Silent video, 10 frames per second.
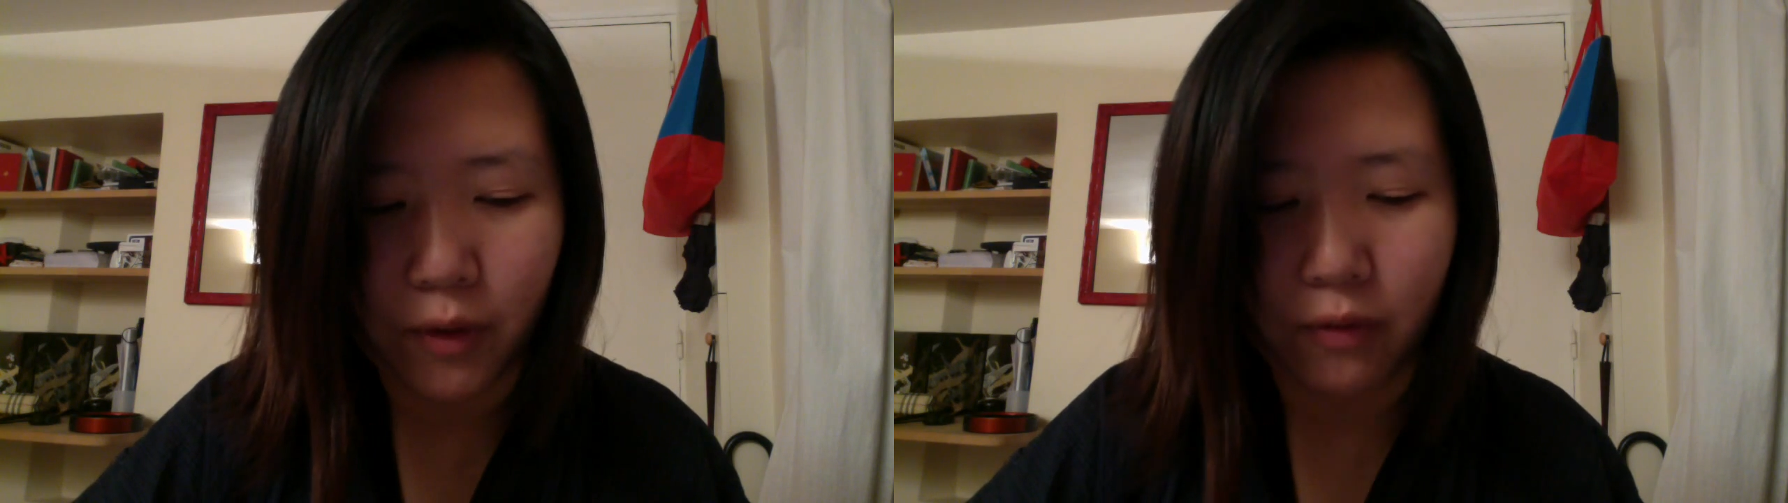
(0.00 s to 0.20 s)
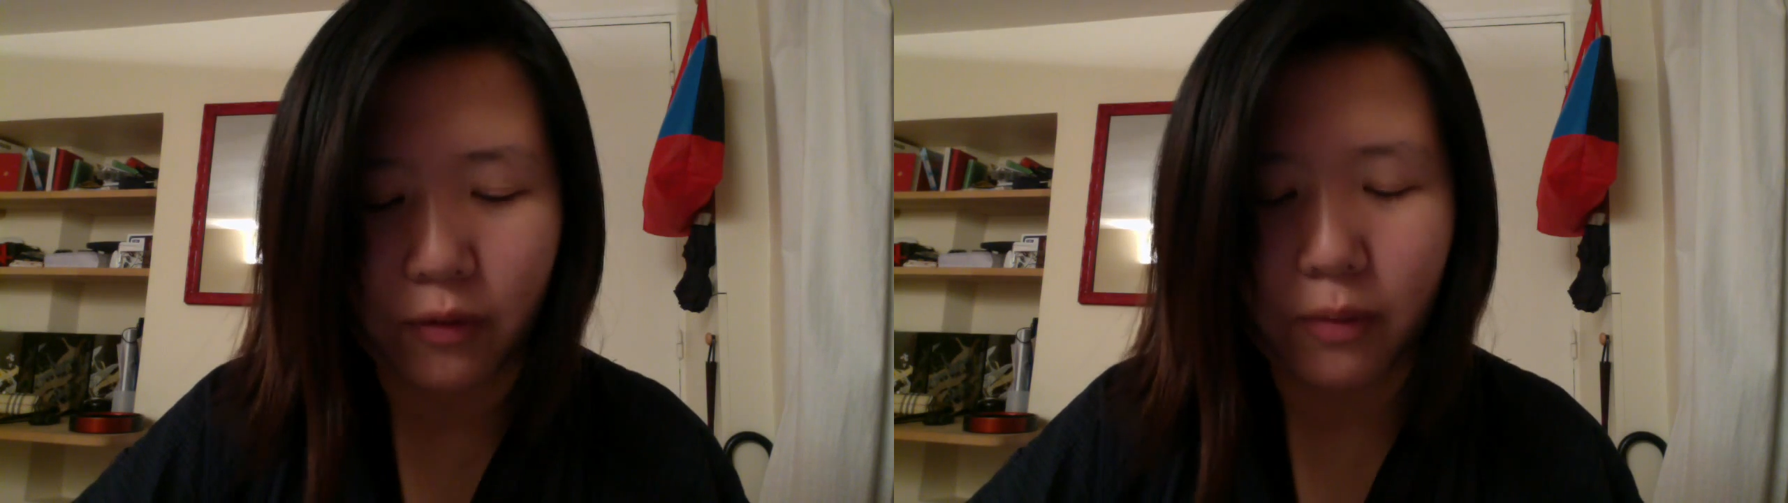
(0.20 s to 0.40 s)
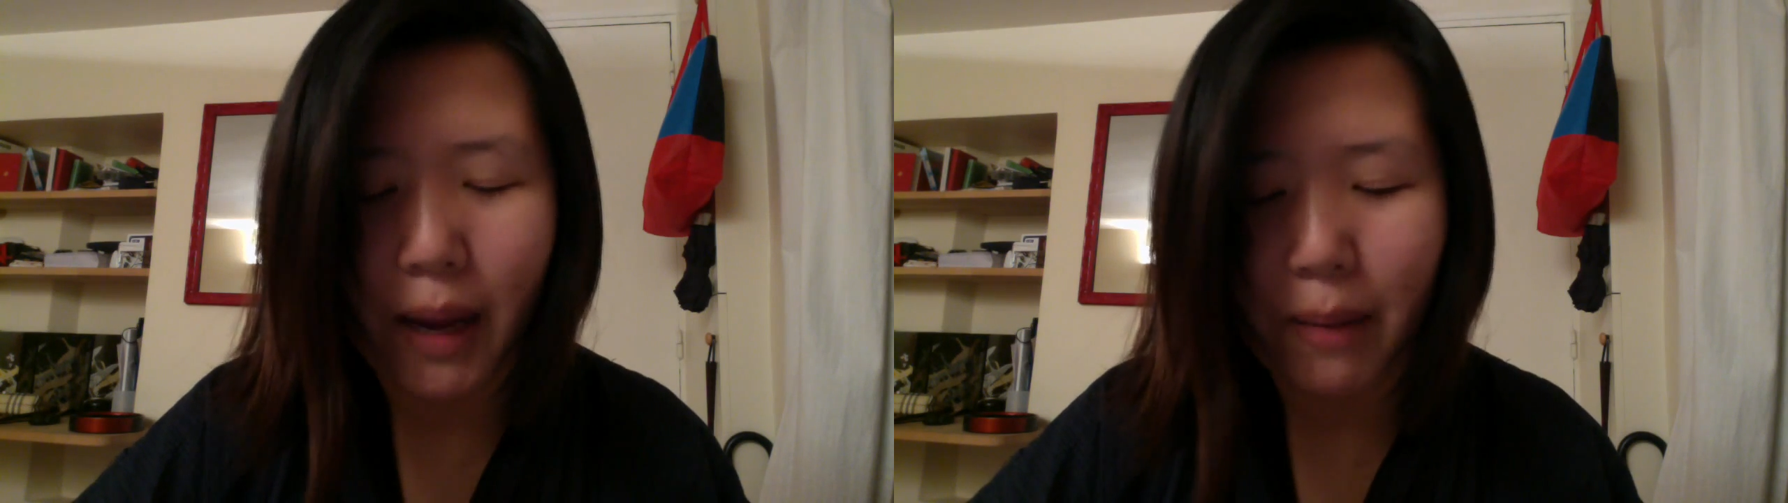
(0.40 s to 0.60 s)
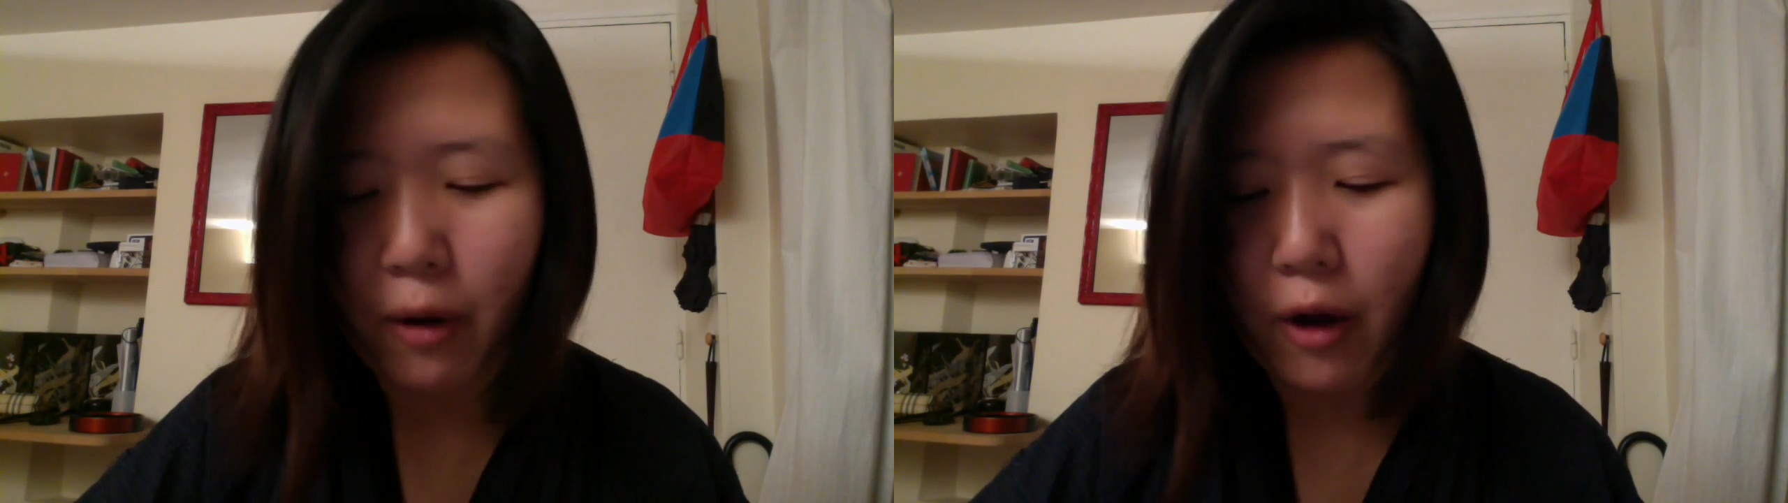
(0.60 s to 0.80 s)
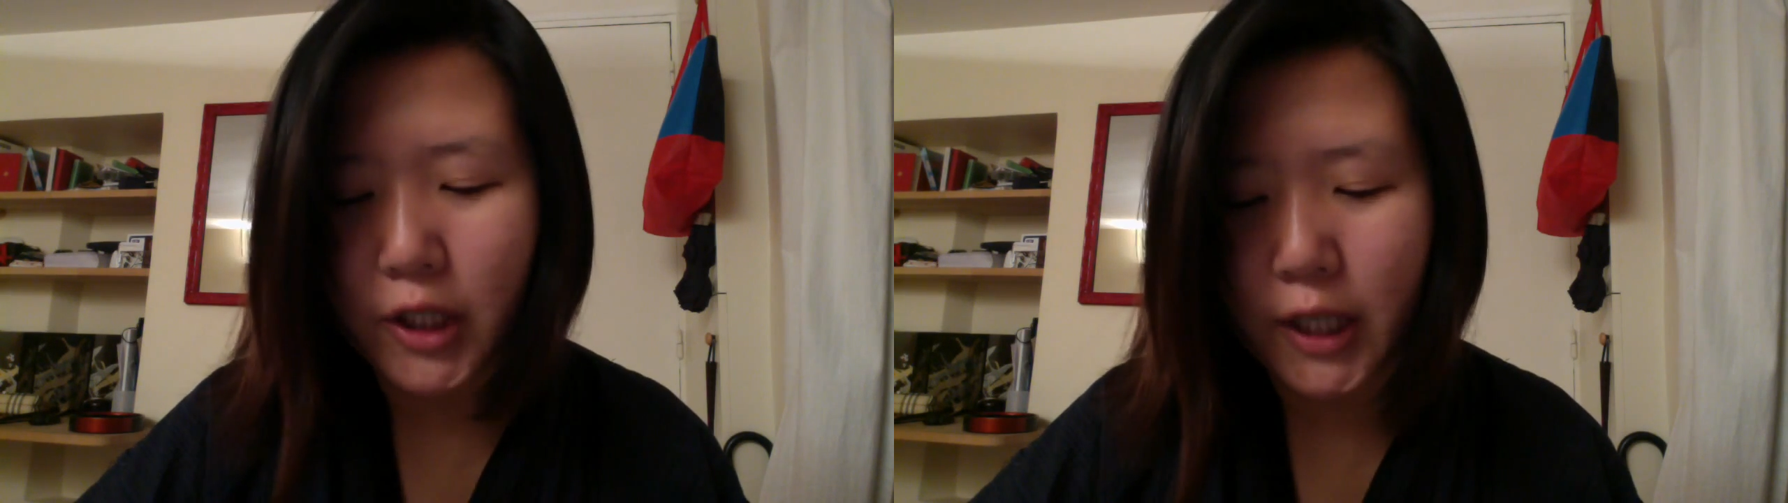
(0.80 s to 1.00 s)
through my
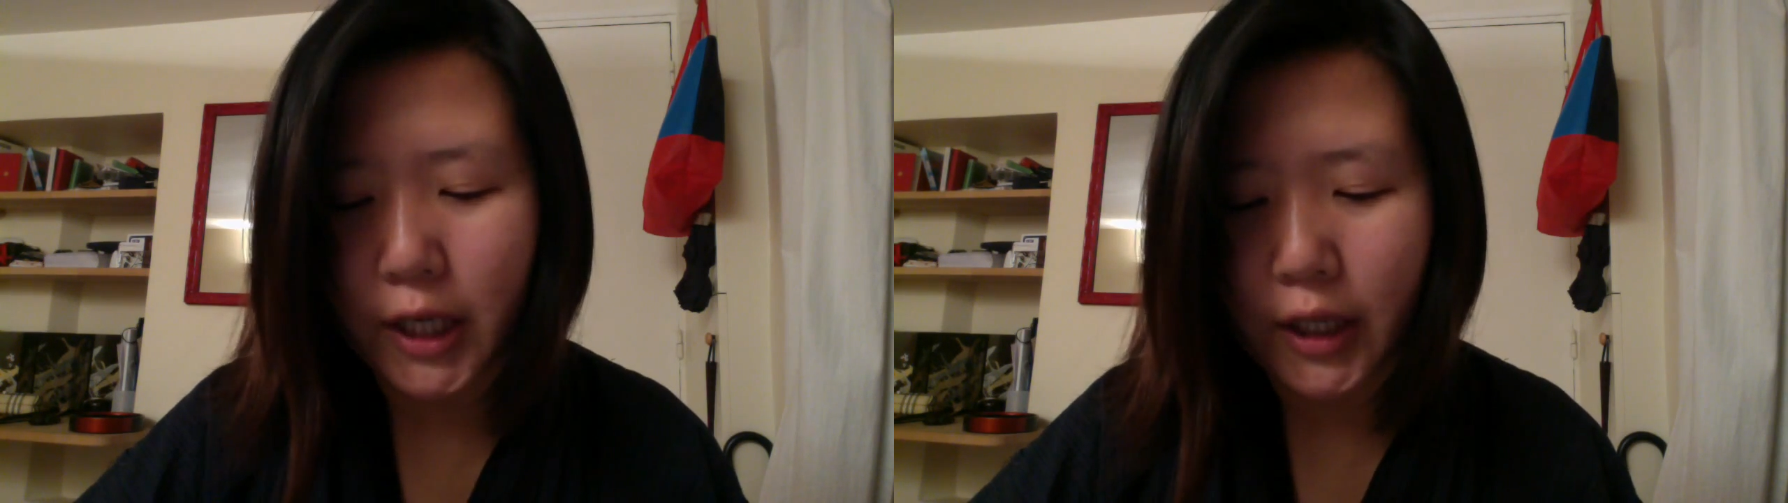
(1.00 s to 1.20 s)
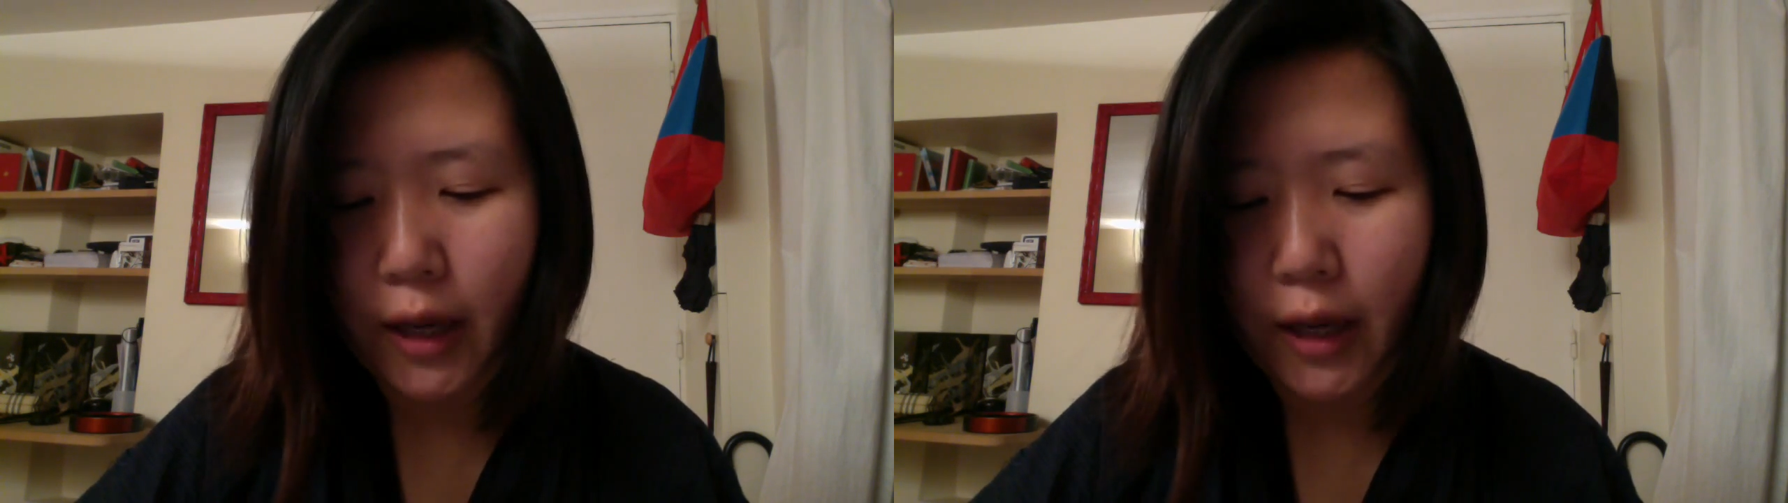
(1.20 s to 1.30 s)
project,